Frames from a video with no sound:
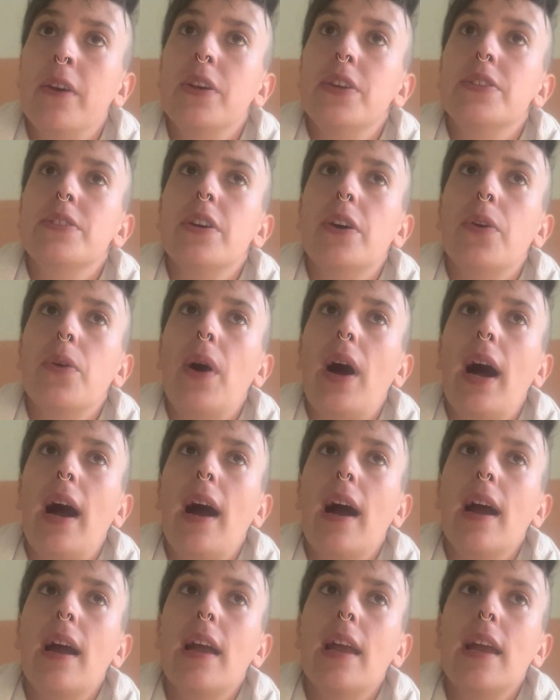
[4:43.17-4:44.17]
So
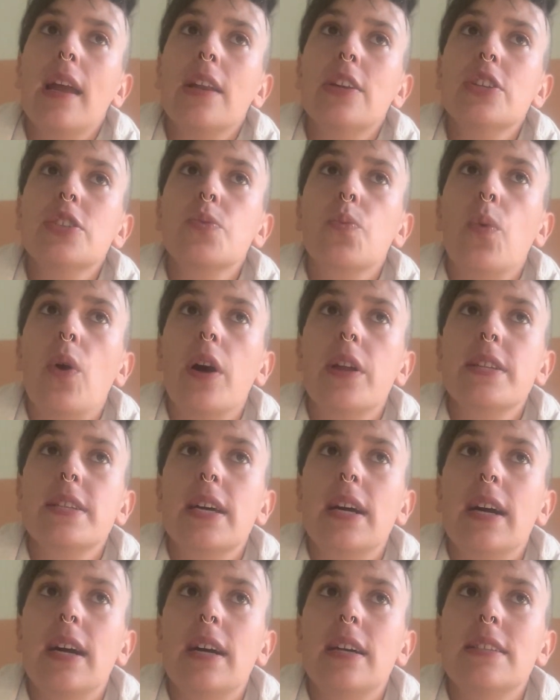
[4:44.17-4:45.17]
I just want
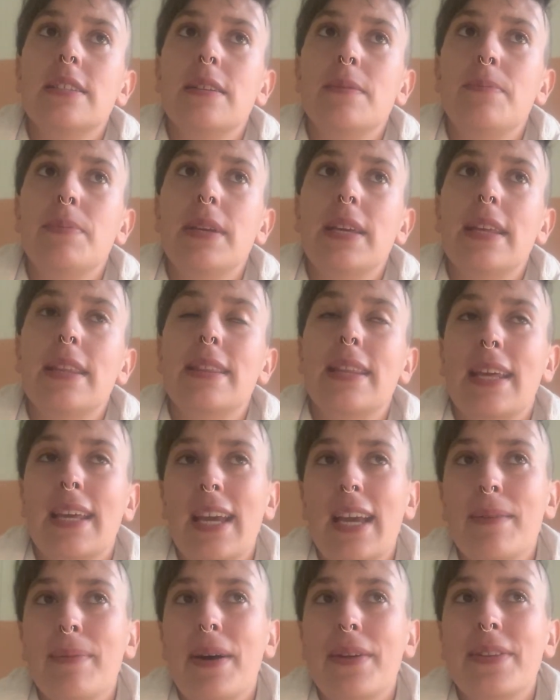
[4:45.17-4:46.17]
to be
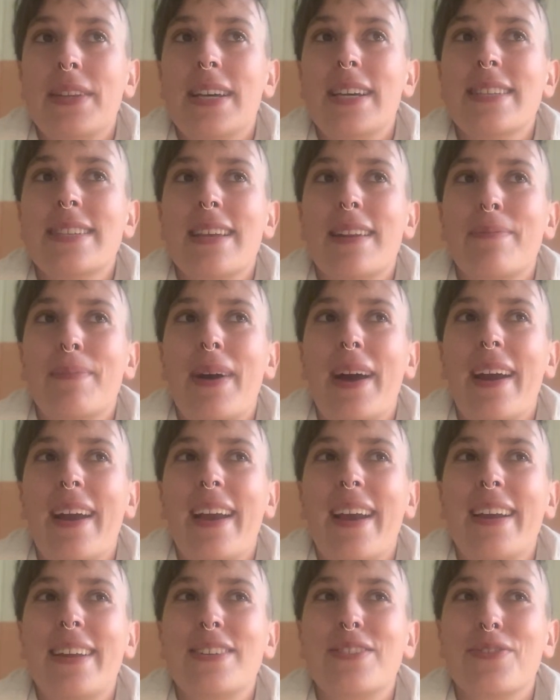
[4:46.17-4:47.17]
thinking about this, and
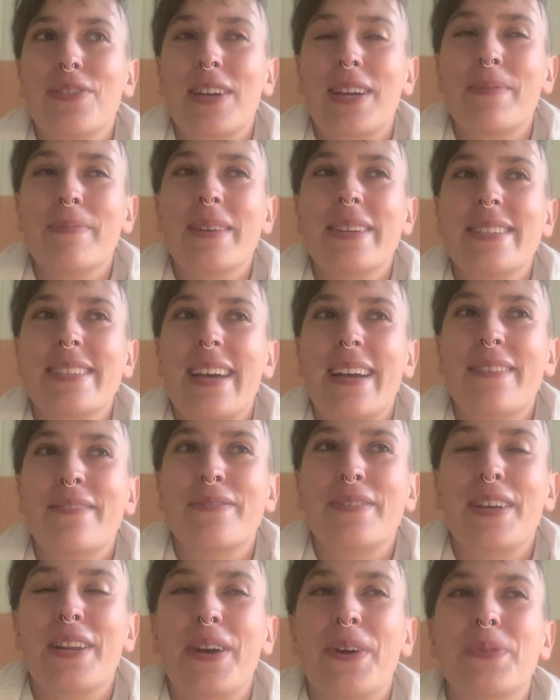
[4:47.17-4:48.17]
my dream as I've,
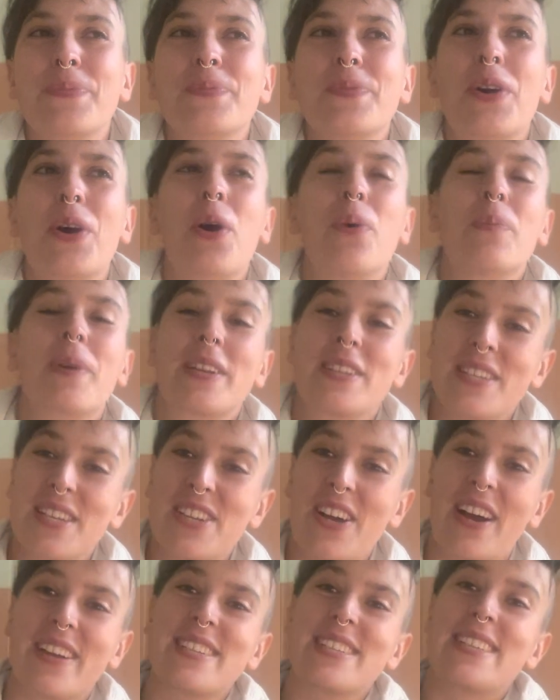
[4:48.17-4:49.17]
hoping to
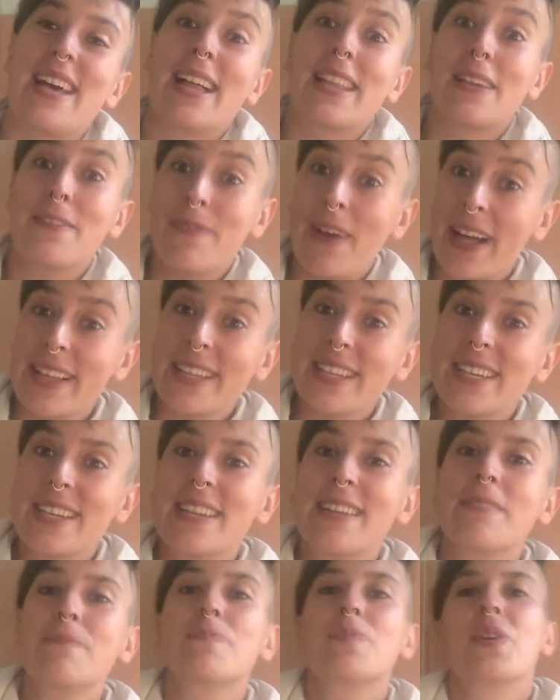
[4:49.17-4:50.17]
talk to Sally
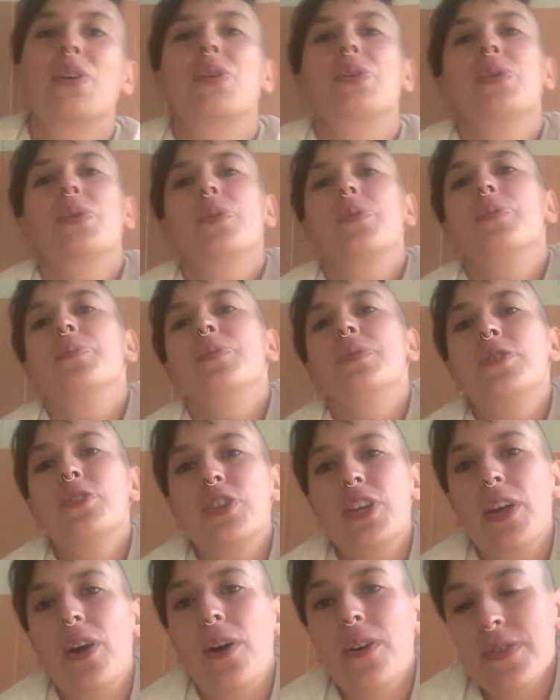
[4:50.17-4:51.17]
Fallon, who
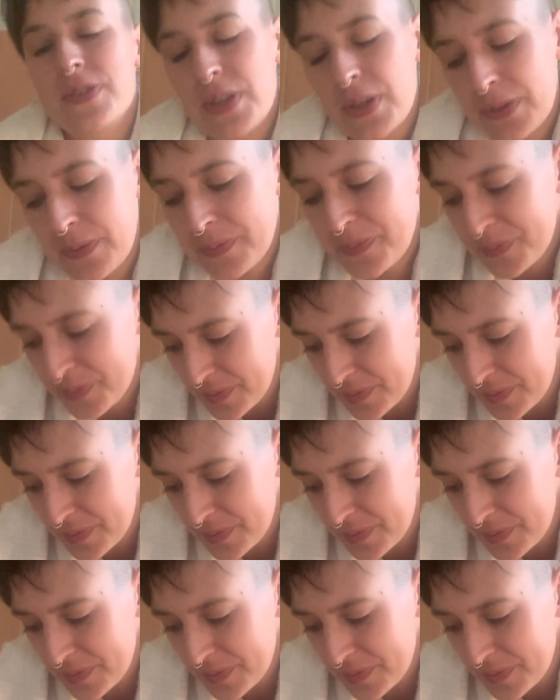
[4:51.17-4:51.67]
she also